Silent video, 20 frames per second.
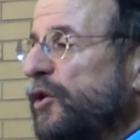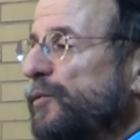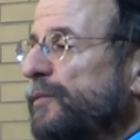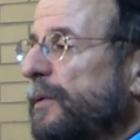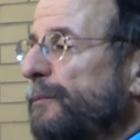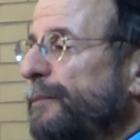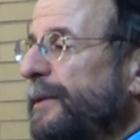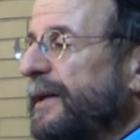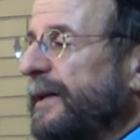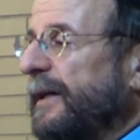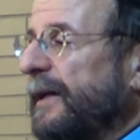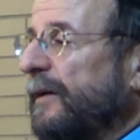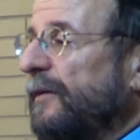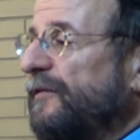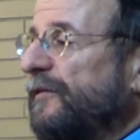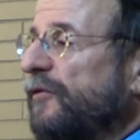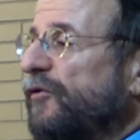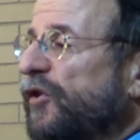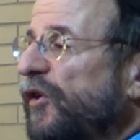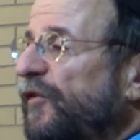human
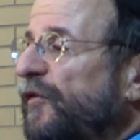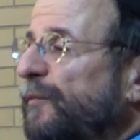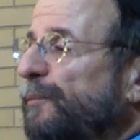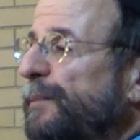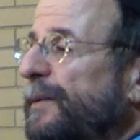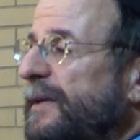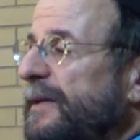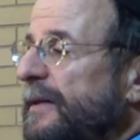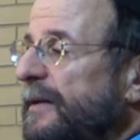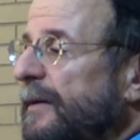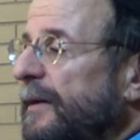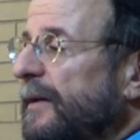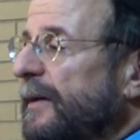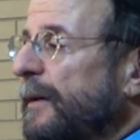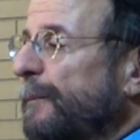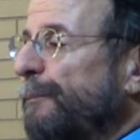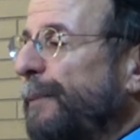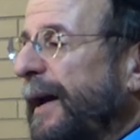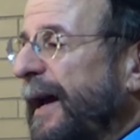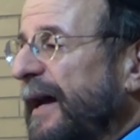beings to just be
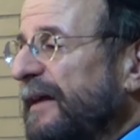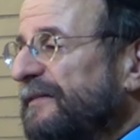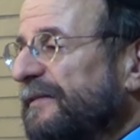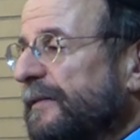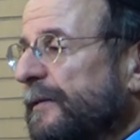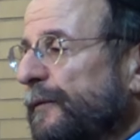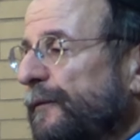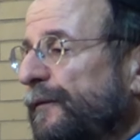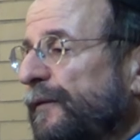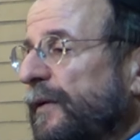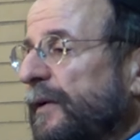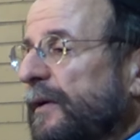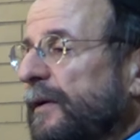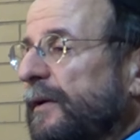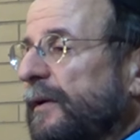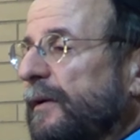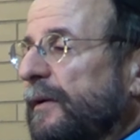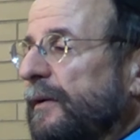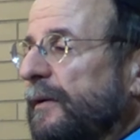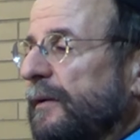passive
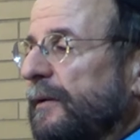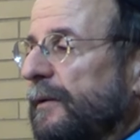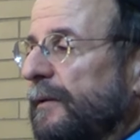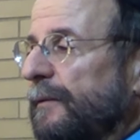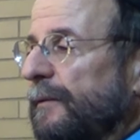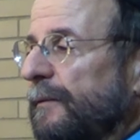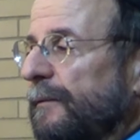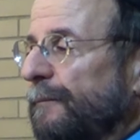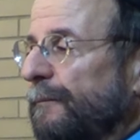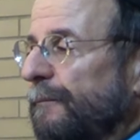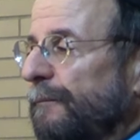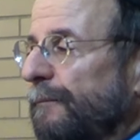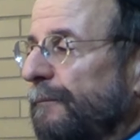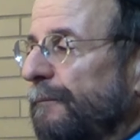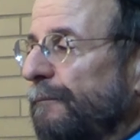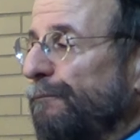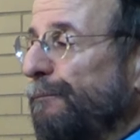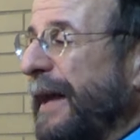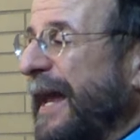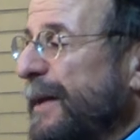
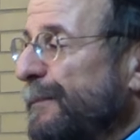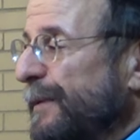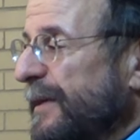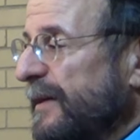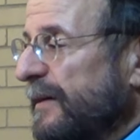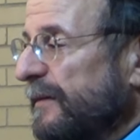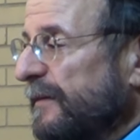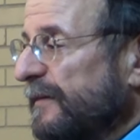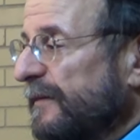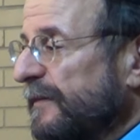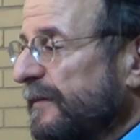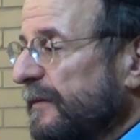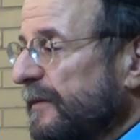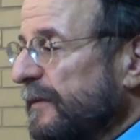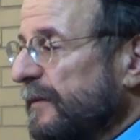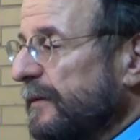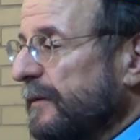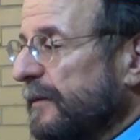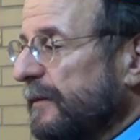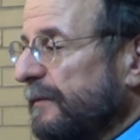babies
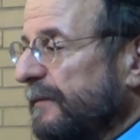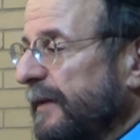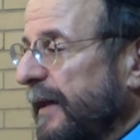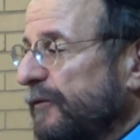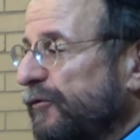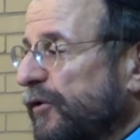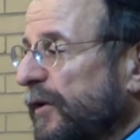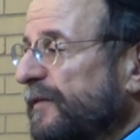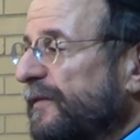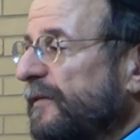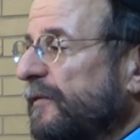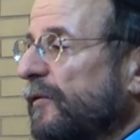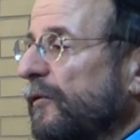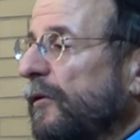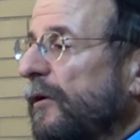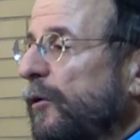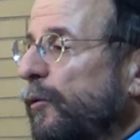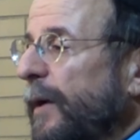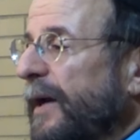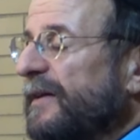that just
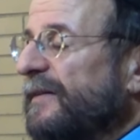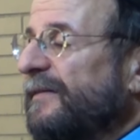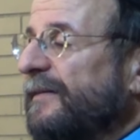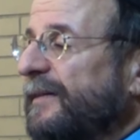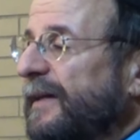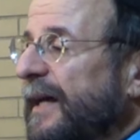always